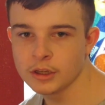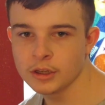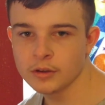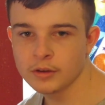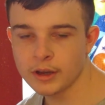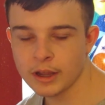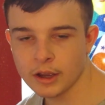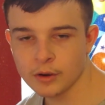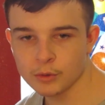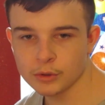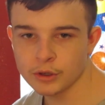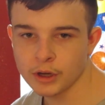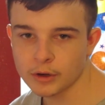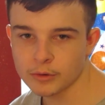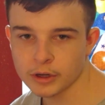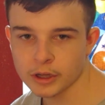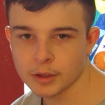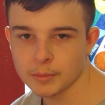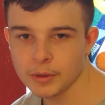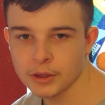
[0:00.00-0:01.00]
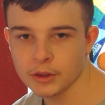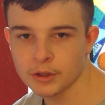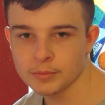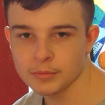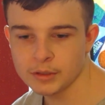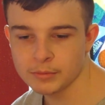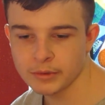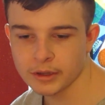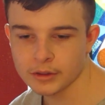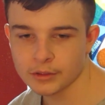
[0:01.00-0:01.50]
Now, I would not recommend the
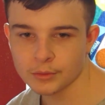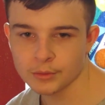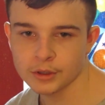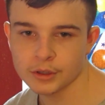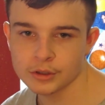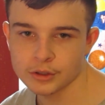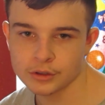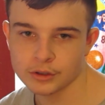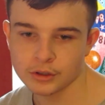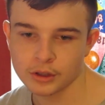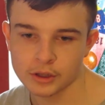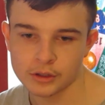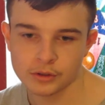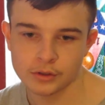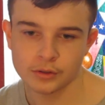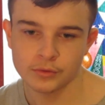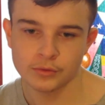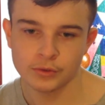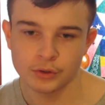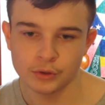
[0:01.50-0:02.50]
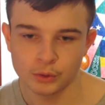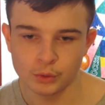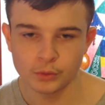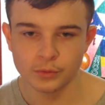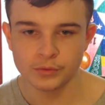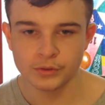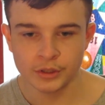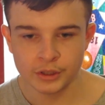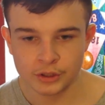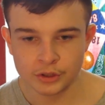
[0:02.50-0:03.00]
Mi Band 3 because there's lots of new
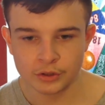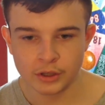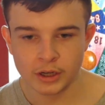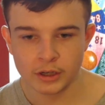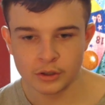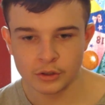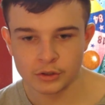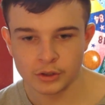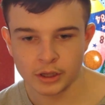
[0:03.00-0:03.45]
fitness trackers,